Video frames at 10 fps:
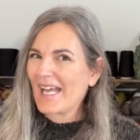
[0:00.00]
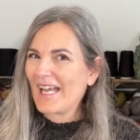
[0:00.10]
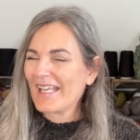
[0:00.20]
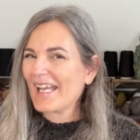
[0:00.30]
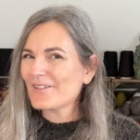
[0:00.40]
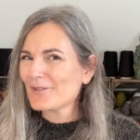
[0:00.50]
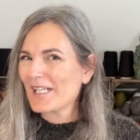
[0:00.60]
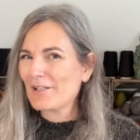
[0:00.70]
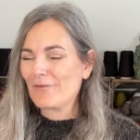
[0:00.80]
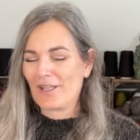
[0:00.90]
I can't
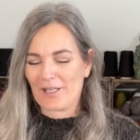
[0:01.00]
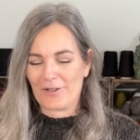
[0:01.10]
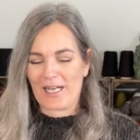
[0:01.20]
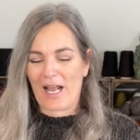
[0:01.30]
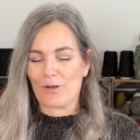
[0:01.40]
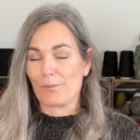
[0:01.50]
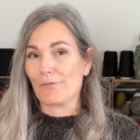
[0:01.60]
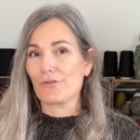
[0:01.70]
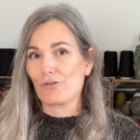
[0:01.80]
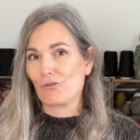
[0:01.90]
really figure it out,
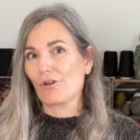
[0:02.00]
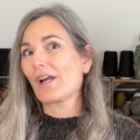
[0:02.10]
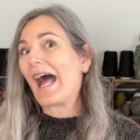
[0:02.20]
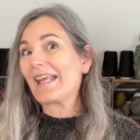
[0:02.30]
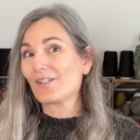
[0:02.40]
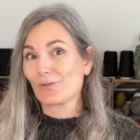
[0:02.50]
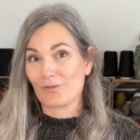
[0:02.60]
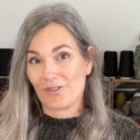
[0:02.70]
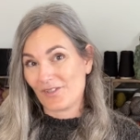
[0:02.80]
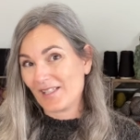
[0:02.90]
but for sure I
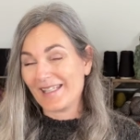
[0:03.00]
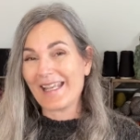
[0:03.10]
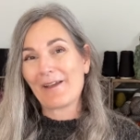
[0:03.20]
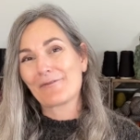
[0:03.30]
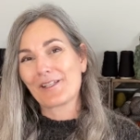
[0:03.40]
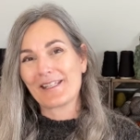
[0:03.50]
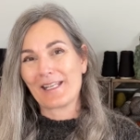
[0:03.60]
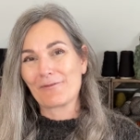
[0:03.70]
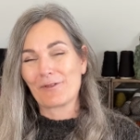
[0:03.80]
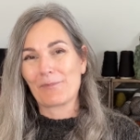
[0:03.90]
don't see
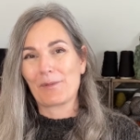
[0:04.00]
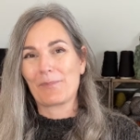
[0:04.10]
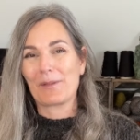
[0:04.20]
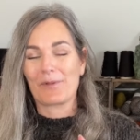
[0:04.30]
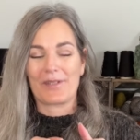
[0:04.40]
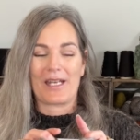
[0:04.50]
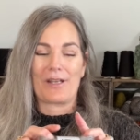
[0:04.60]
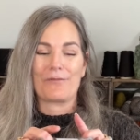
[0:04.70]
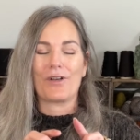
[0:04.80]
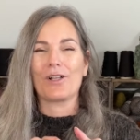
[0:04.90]
everything from the people that
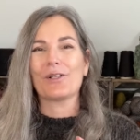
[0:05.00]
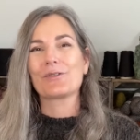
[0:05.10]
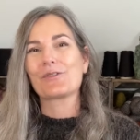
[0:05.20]
I follow.